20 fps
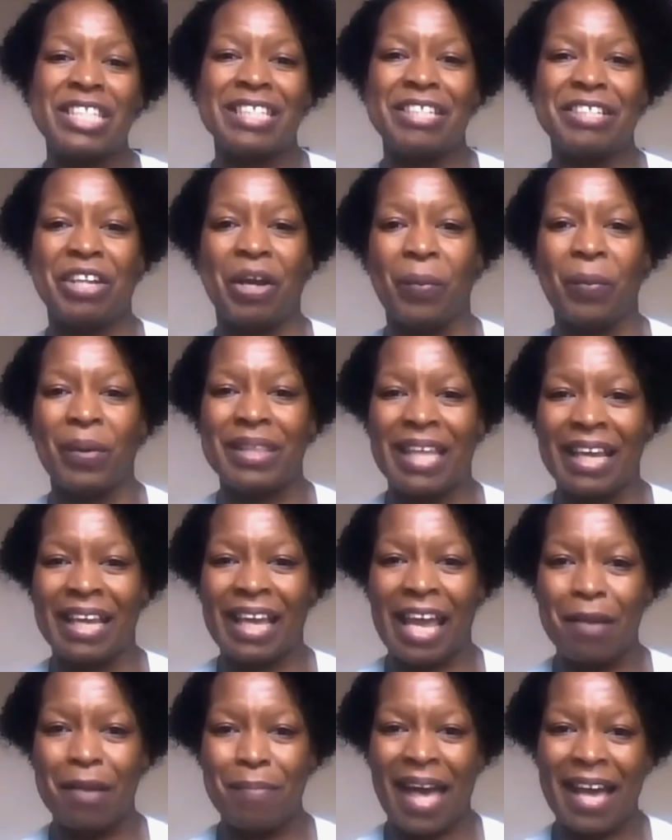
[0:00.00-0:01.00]

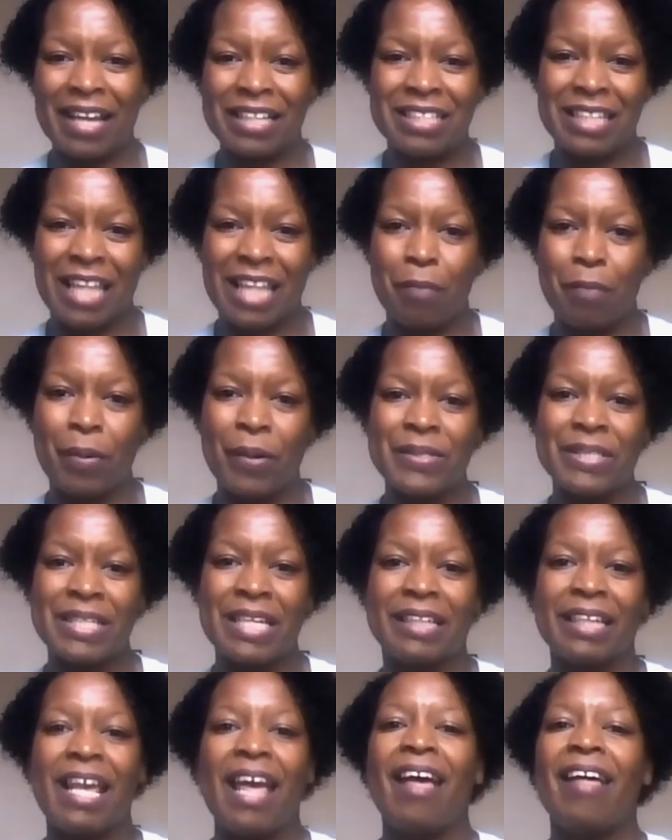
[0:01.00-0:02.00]
that
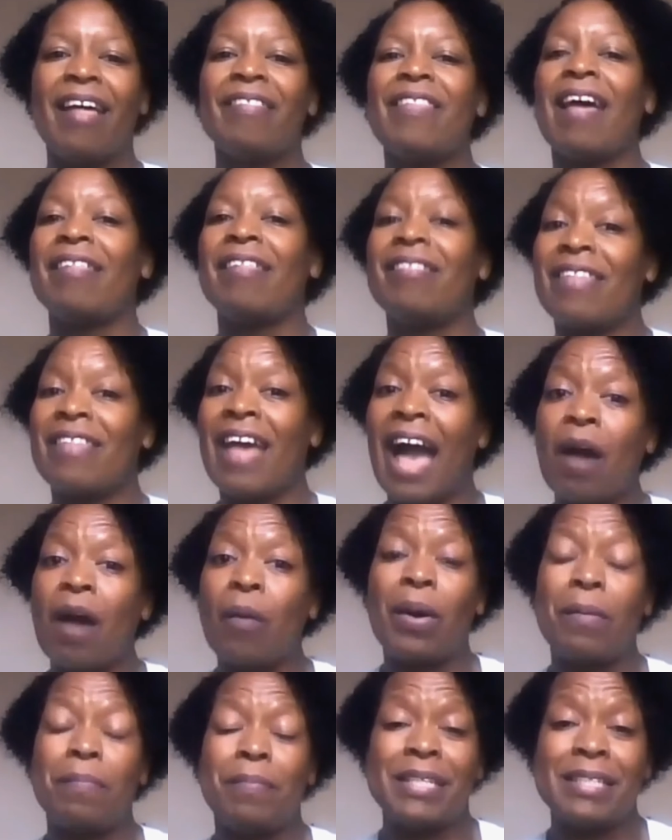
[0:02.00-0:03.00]
person,
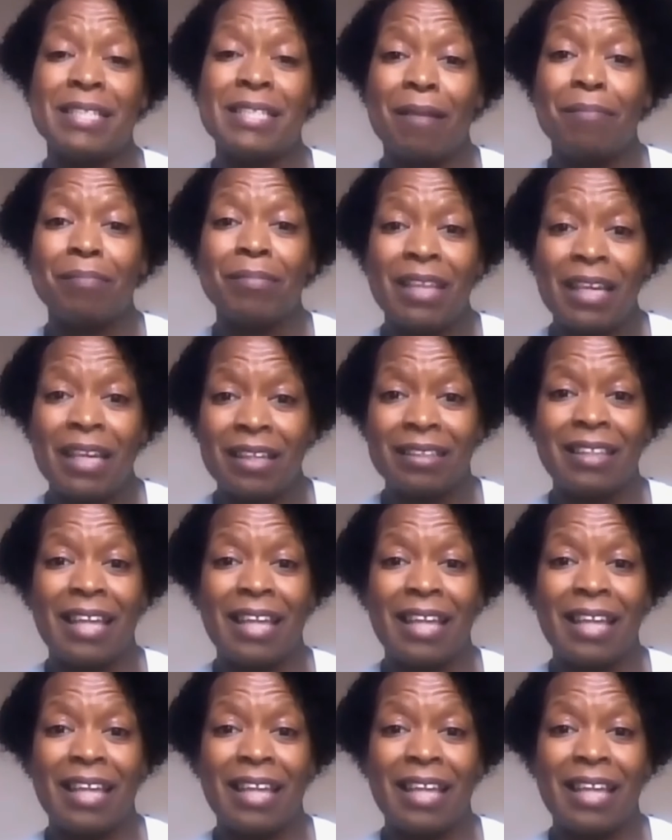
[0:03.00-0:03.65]
that would be something